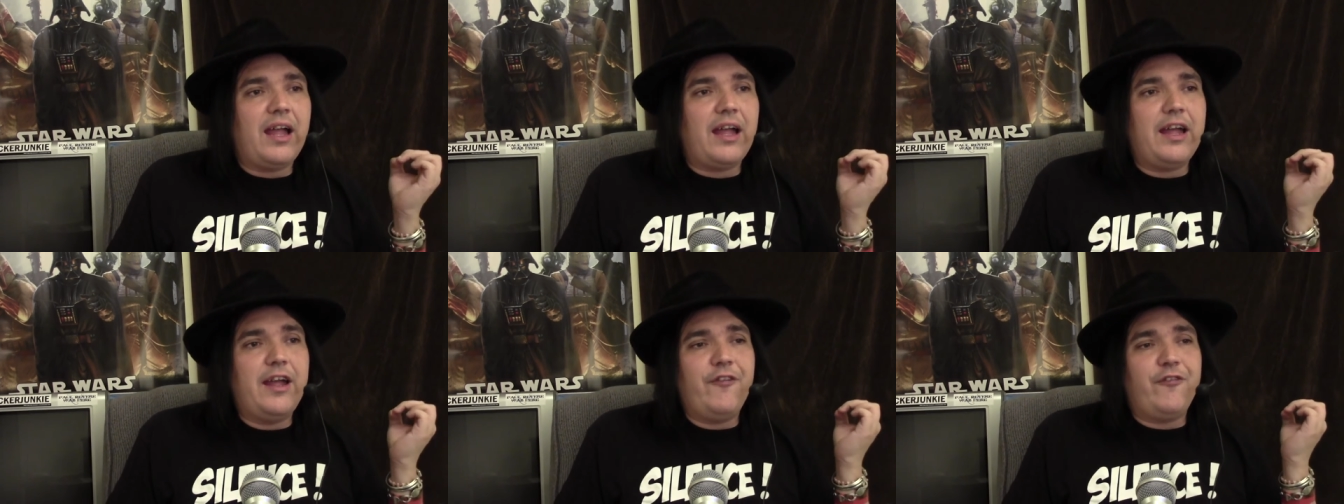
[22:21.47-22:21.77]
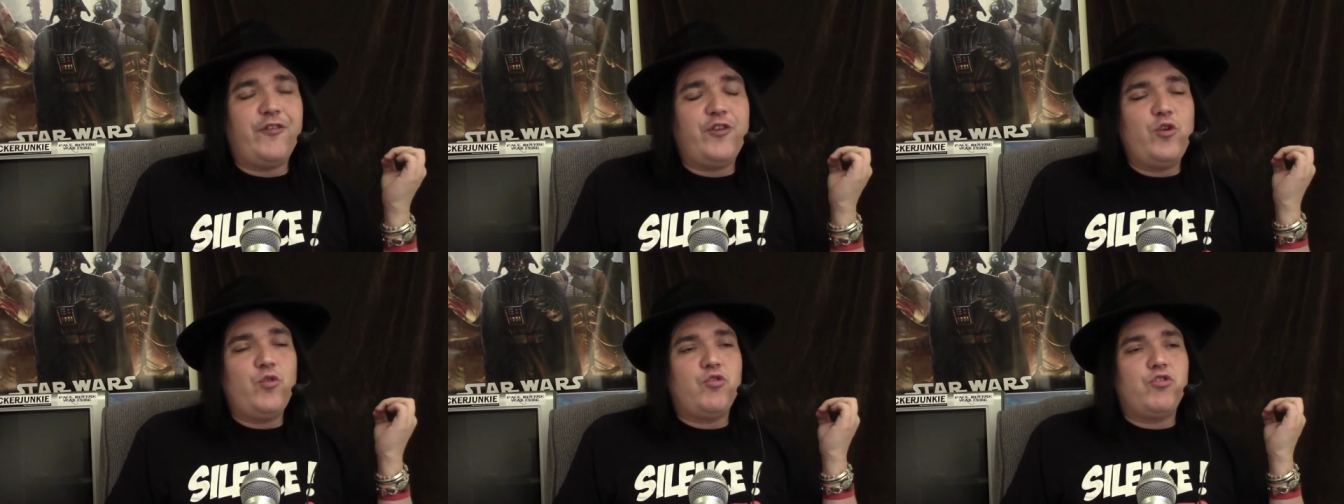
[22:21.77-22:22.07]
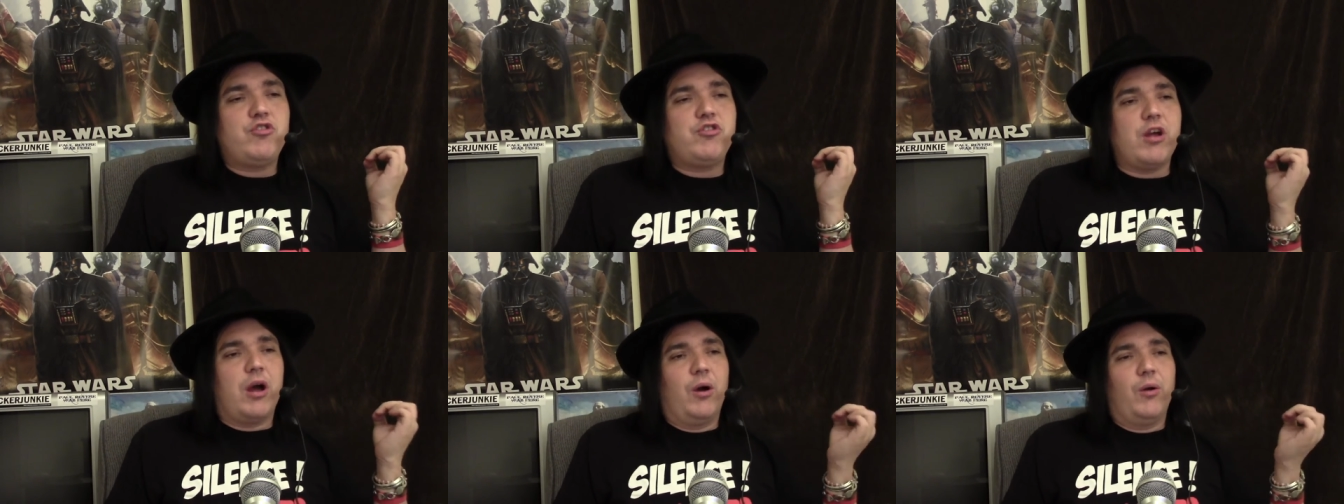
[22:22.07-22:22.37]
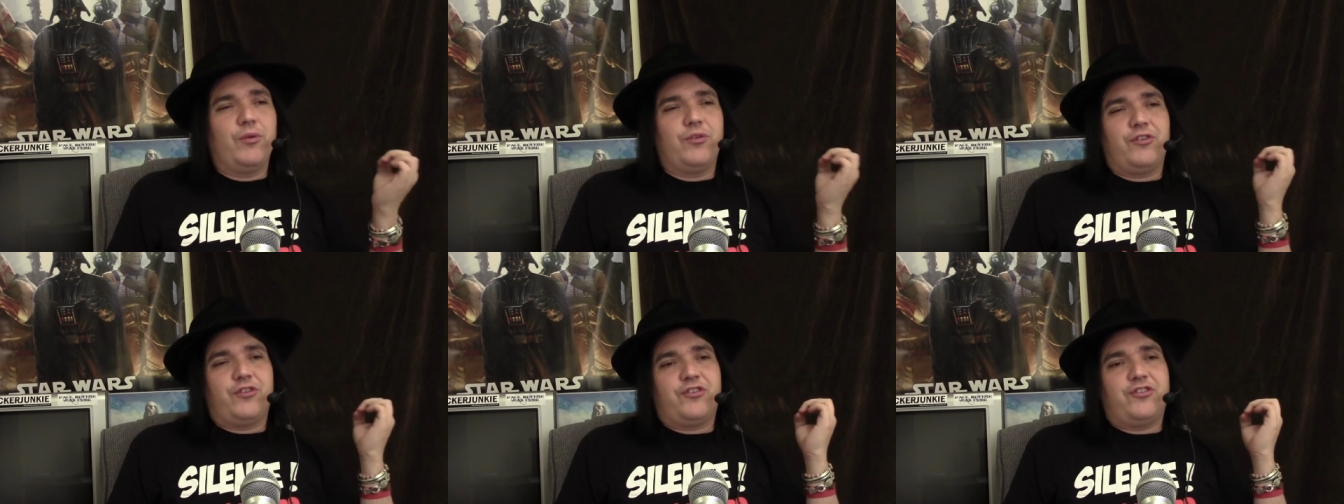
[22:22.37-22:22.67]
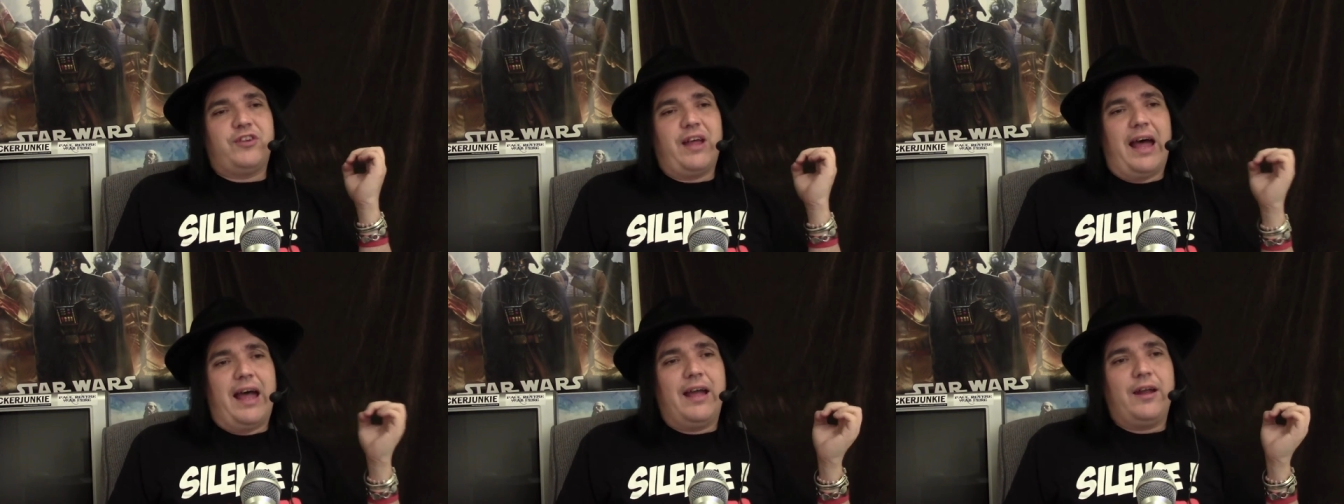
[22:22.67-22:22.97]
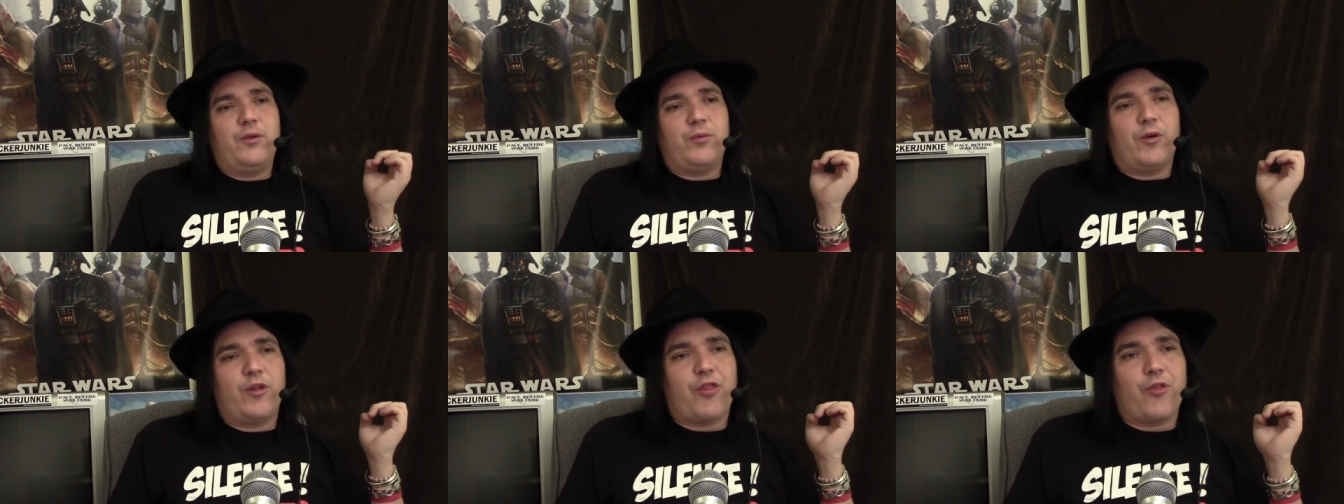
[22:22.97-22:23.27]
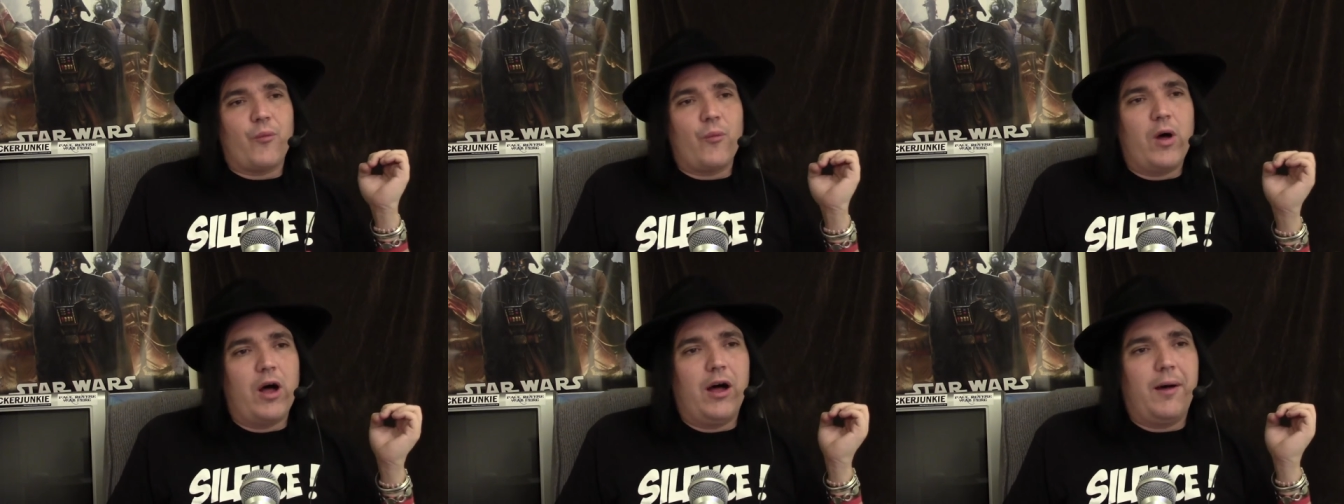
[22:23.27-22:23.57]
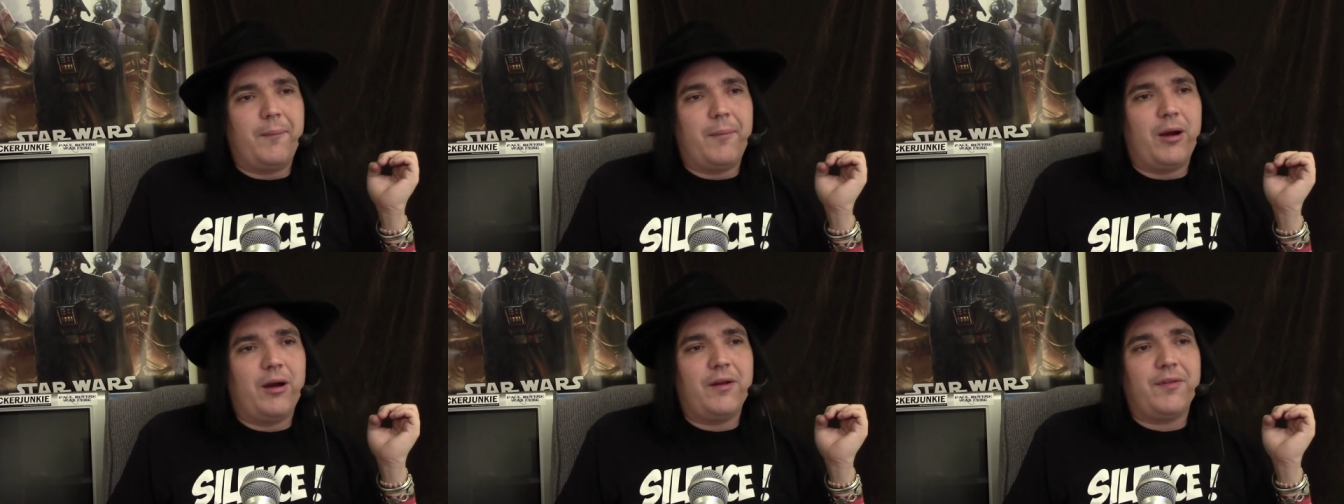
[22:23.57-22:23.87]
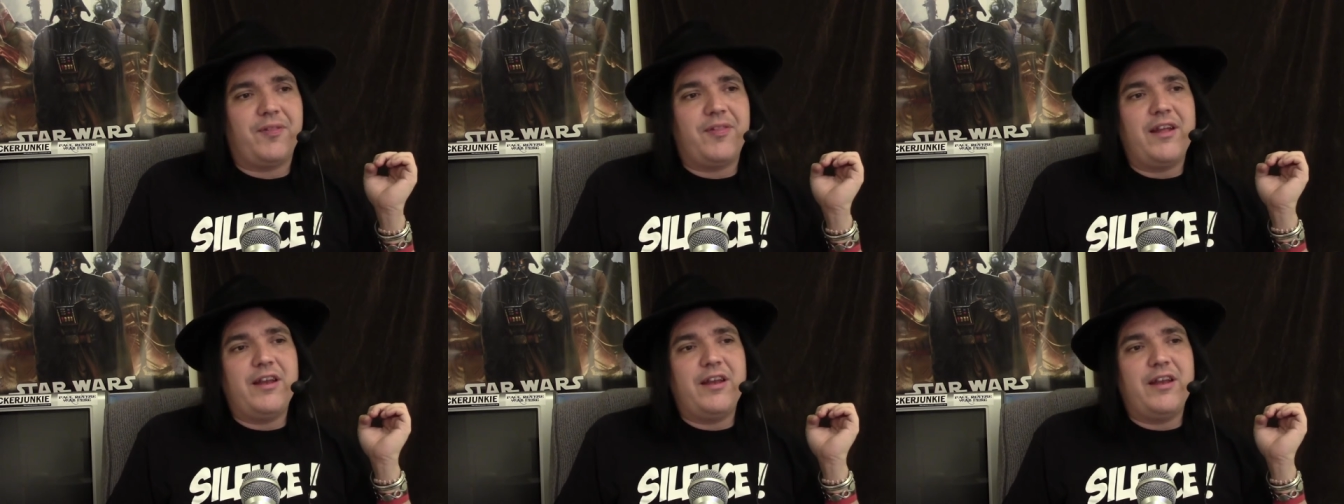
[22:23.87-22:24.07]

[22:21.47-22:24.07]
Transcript: if you don't side with Walmart,